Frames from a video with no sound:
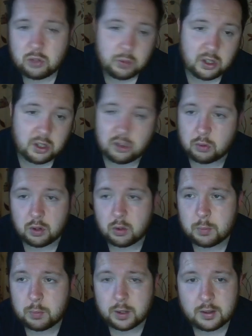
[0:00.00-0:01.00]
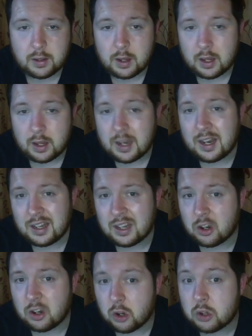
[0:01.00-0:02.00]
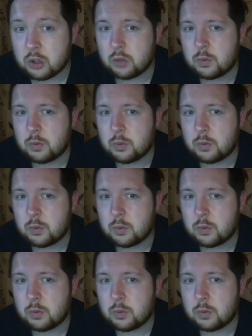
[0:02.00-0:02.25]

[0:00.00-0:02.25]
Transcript: We just don't know, but it didn't look good